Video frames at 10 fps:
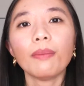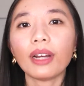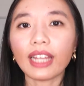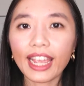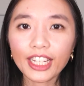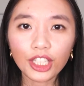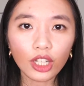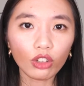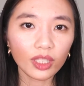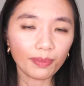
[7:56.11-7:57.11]
But
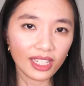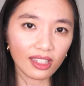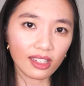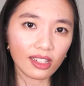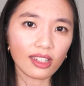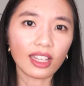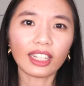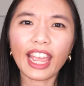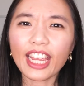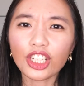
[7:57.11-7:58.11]
Asian-owned businesses
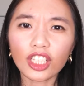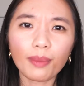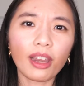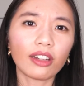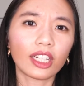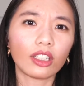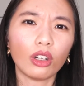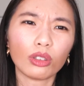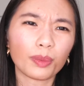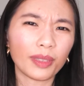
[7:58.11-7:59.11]
and
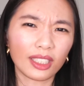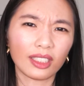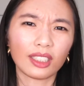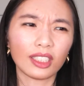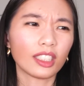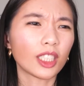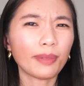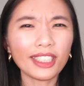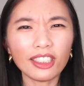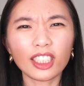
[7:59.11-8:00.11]
Asian-American-owned businesses,
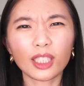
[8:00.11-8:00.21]
especially